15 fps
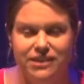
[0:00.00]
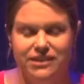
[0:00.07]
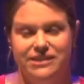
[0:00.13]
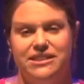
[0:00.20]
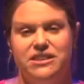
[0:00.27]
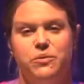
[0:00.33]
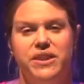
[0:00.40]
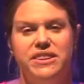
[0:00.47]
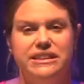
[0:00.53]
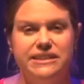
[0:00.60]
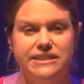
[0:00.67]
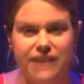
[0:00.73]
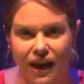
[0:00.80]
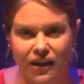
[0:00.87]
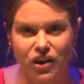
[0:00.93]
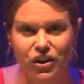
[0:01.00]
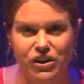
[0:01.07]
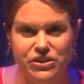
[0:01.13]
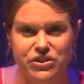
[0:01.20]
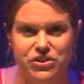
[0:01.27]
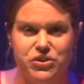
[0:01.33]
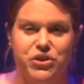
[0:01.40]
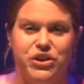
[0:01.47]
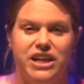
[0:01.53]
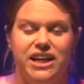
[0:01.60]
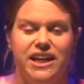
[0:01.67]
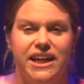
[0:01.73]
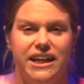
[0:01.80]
so that when the sun goes through it,